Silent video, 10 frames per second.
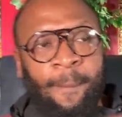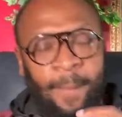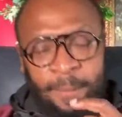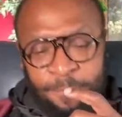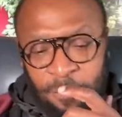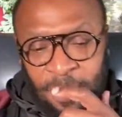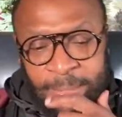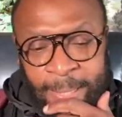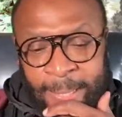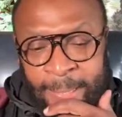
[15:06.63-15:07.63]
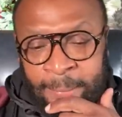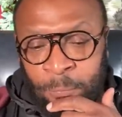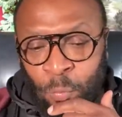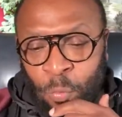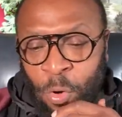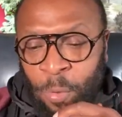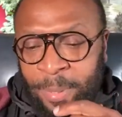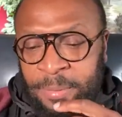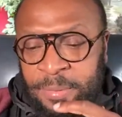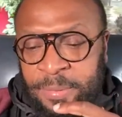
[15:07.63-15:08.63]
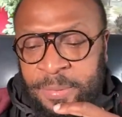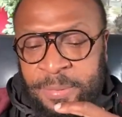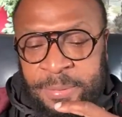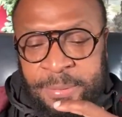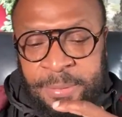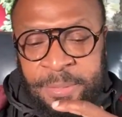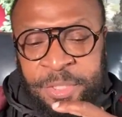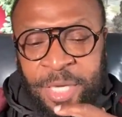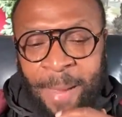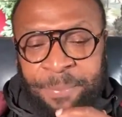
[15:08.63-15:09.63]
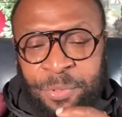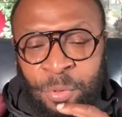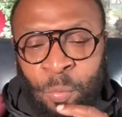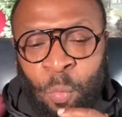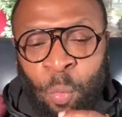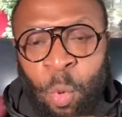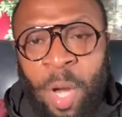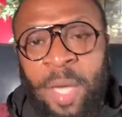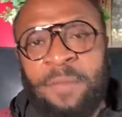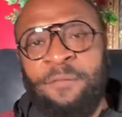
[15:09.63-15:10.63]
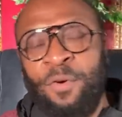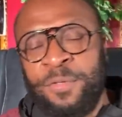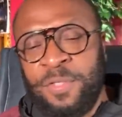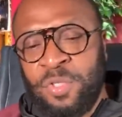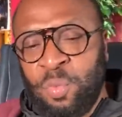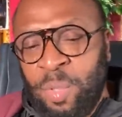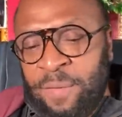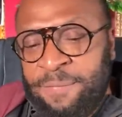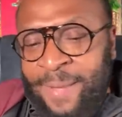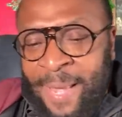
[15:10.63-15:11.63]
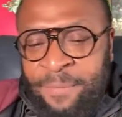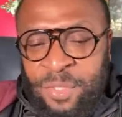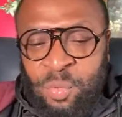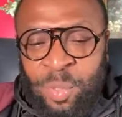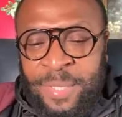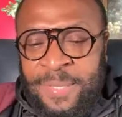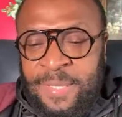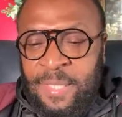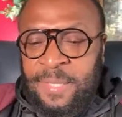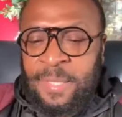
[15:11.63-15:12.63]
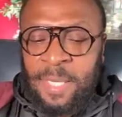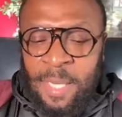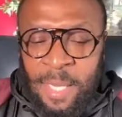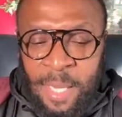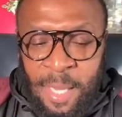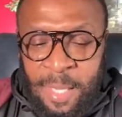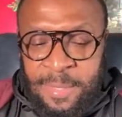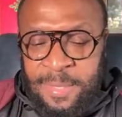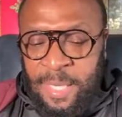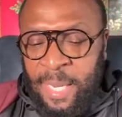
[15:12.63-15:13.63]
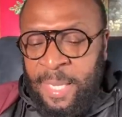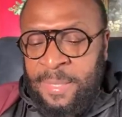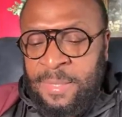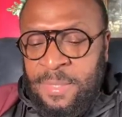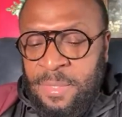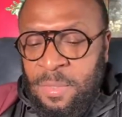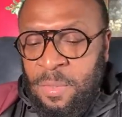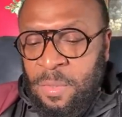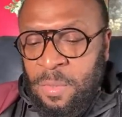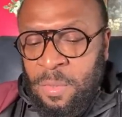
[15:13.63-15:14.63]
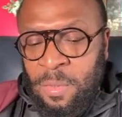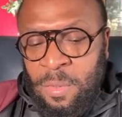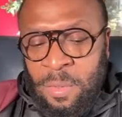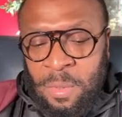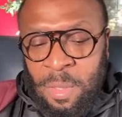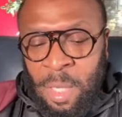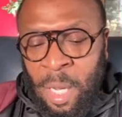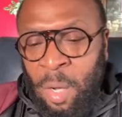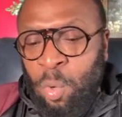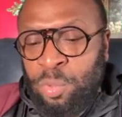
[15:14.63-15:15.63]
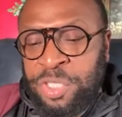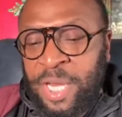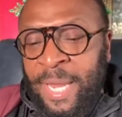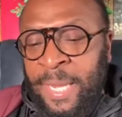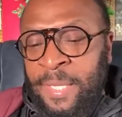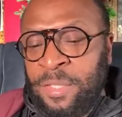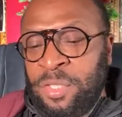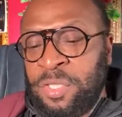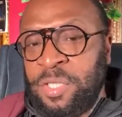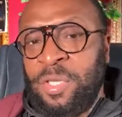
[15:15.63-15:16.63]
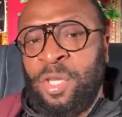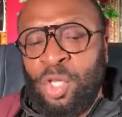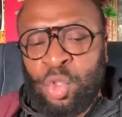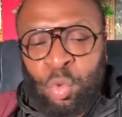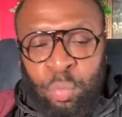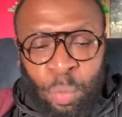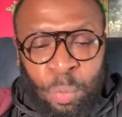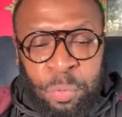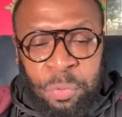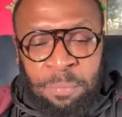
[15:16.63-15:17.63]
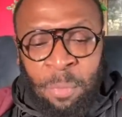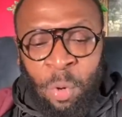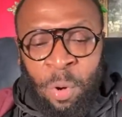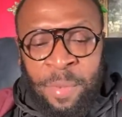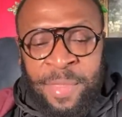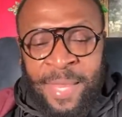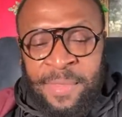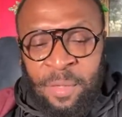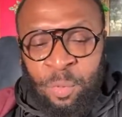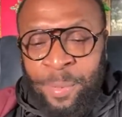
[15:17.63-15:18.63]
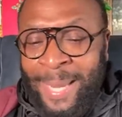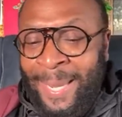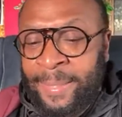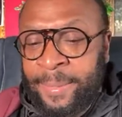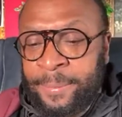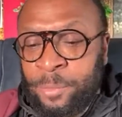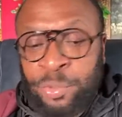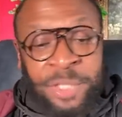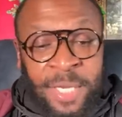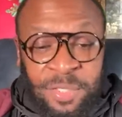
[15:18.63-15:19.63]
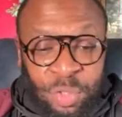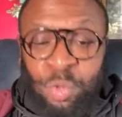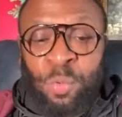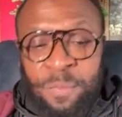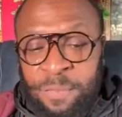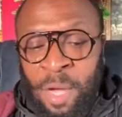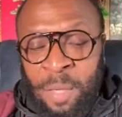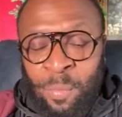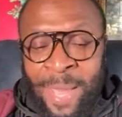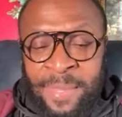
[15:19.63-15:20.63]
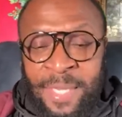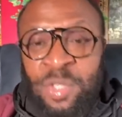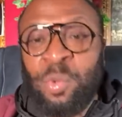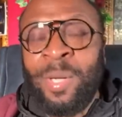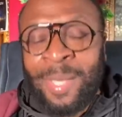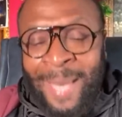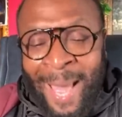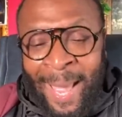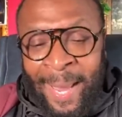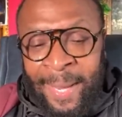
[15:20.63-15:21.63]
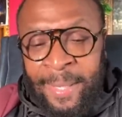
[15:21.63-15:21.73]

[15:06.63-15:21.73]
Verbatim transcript: If you look in Romans chapter 1, verses 25 and 26, it says, uh, who changed the truth more than the creator, who changed the truth of God rather into a lie